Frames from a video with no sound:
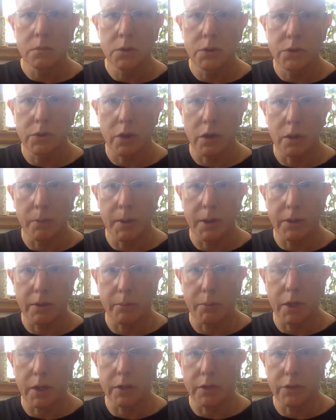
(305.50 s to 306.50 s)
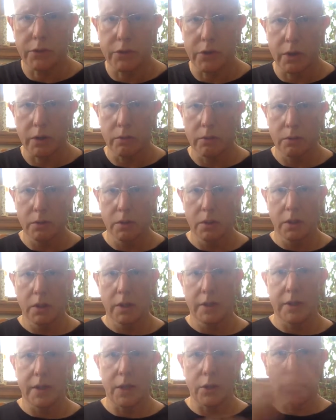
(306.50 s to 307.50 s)
sorry about the brightness there.
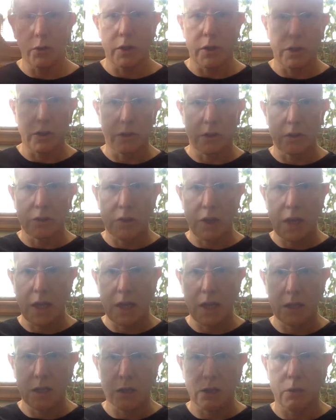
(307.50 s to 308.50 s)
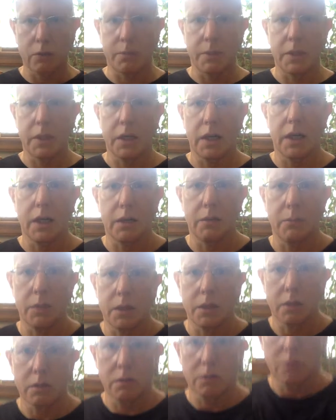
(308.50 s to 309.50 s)
Now you get this halo behind
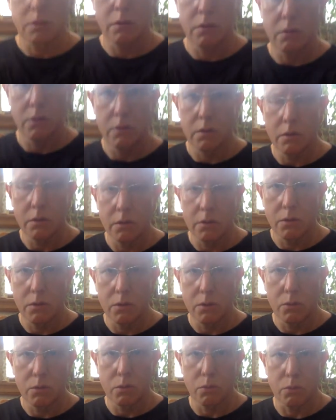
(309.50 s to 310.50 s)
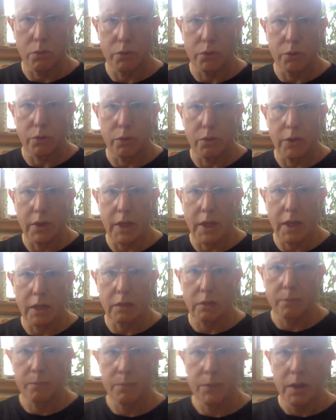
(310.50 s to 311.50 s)
me. We'll do that.
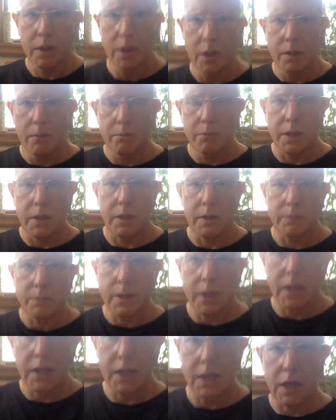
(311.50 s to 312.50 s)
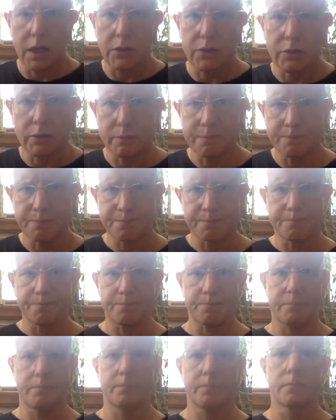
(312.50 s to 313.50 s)
But any case,
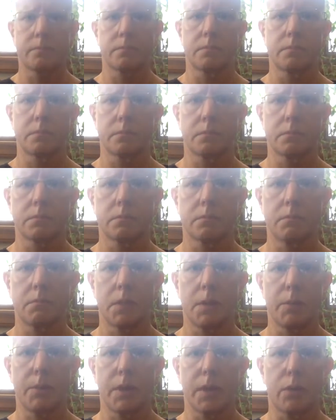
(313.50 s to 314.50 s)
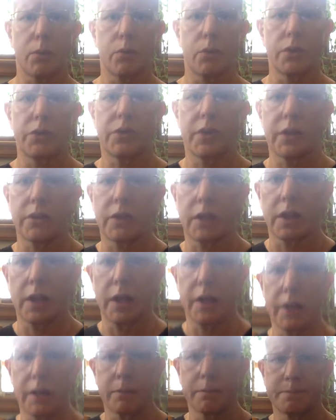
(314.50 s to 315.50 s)
maybe that'll reset the
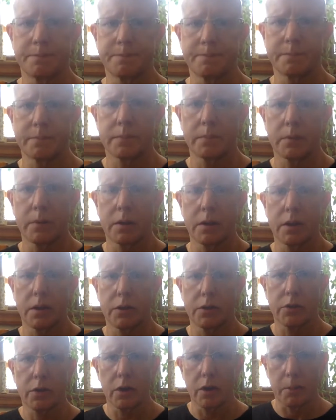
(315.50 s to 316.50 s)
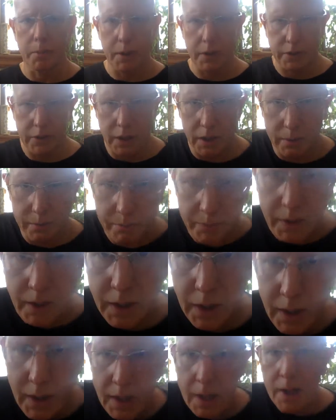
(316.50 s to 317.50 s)
lighting. Sorry about that.
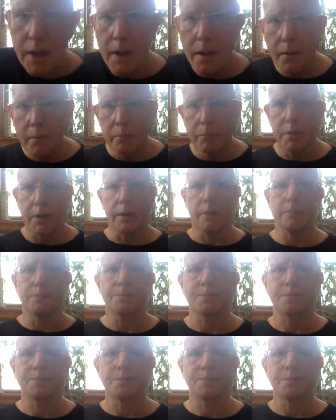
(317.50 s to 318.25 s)
But